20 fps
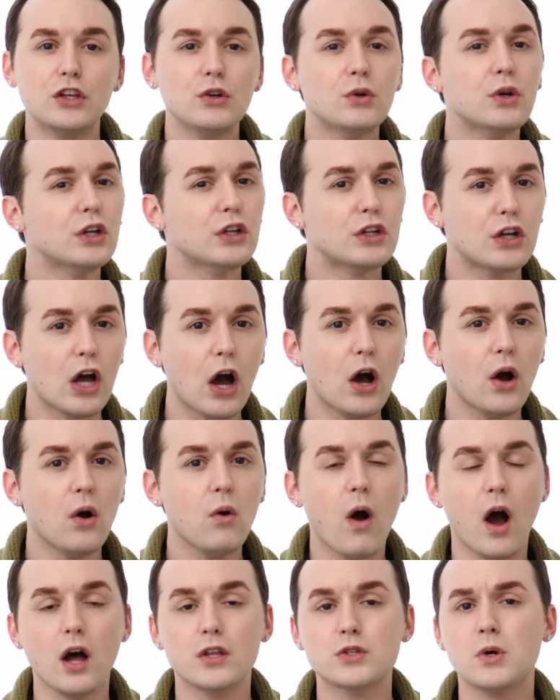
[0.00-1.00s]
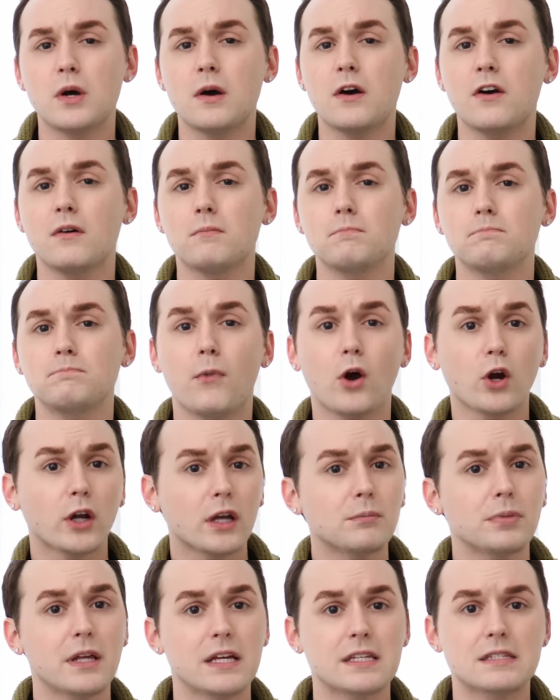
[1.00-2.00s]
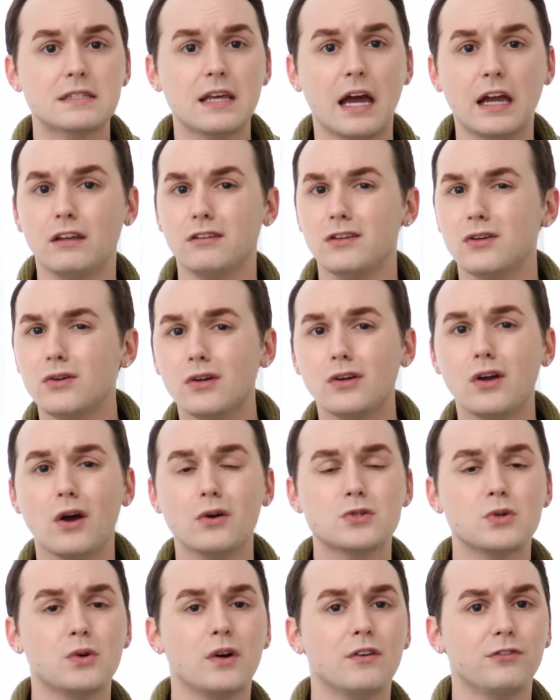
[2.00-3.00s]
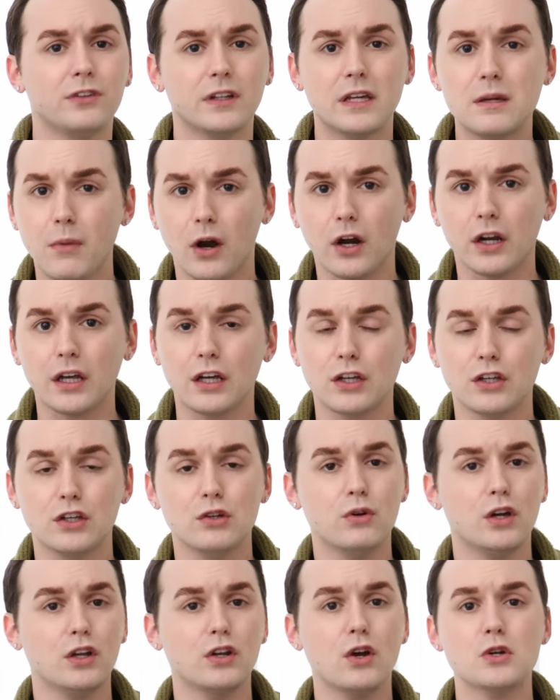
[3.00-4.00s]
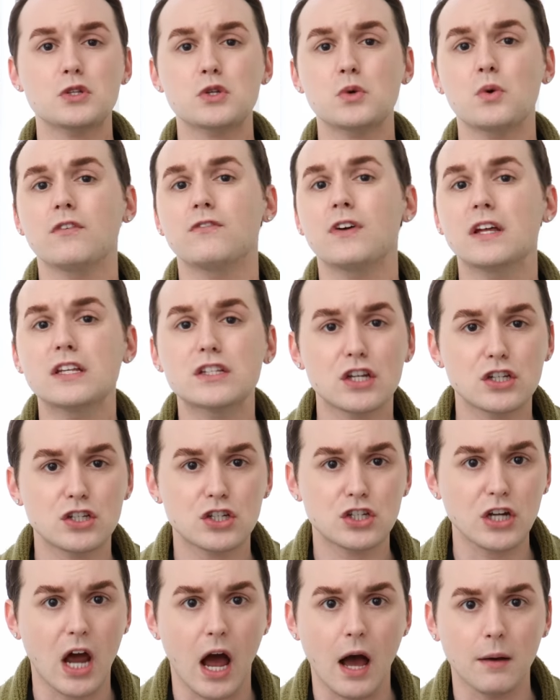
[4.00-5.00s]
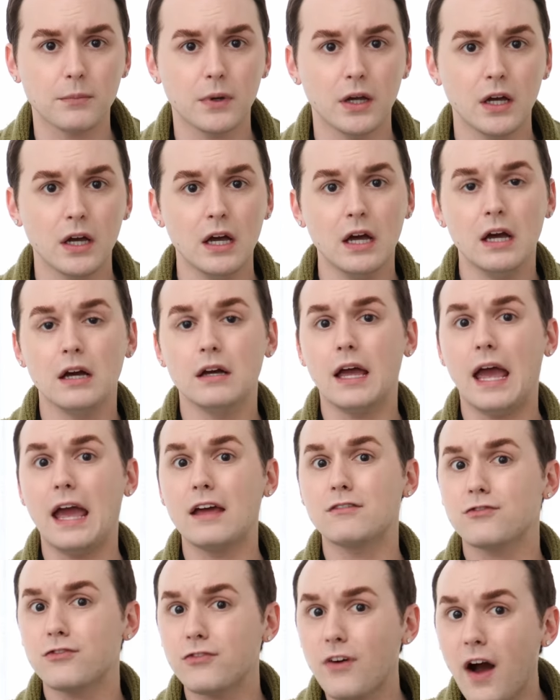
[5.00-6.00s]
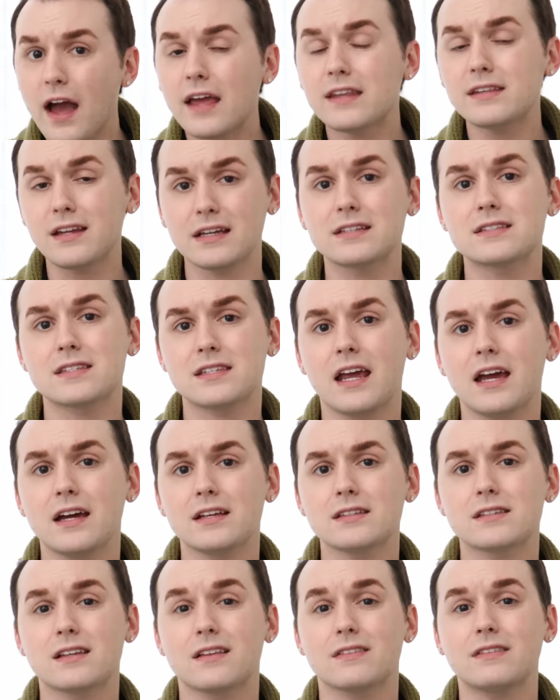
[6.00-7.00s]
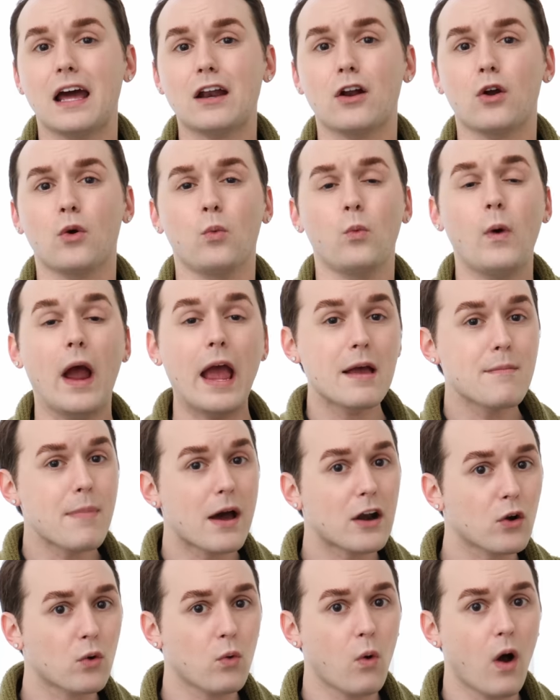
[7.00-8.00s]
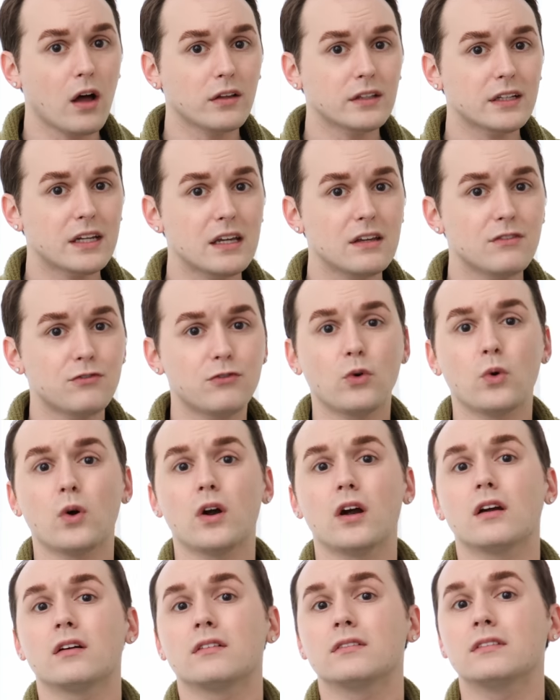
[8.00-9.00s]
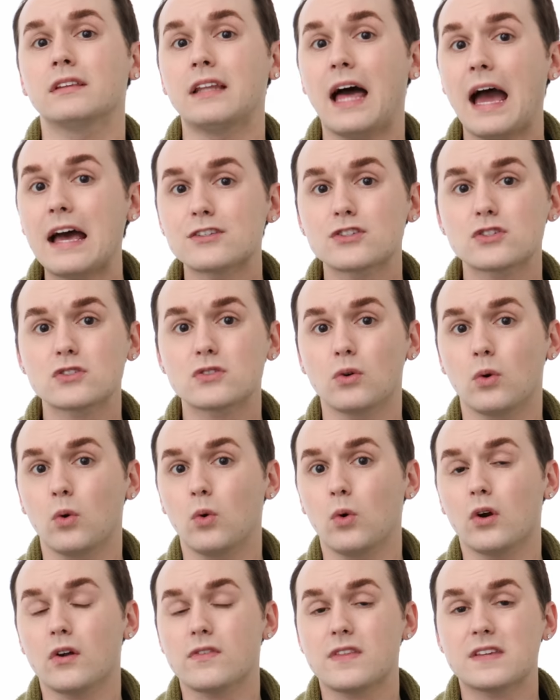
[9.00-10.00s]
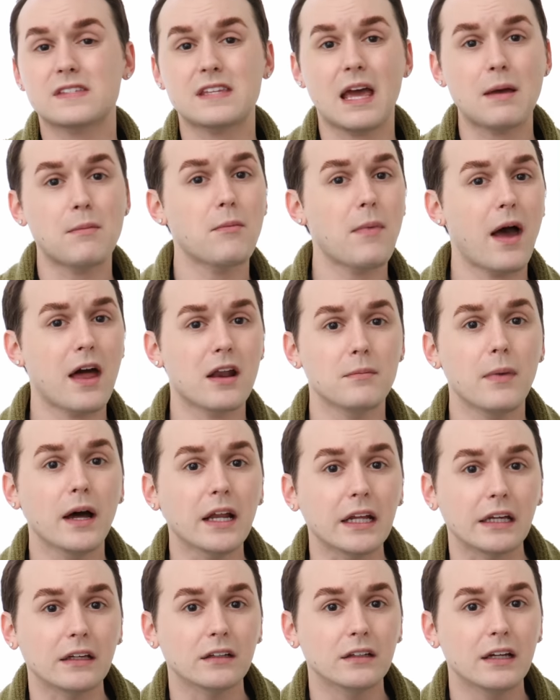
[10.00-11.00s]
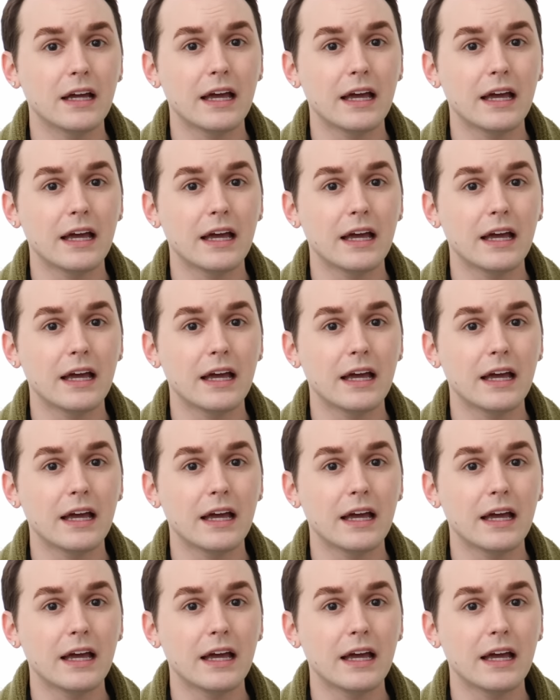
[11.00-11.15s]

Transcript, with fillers: You could go onto a marketplace site, you could go to a flea market, you could go to a vintage shop and find nightstands that are way better quality for less or the same amount of money.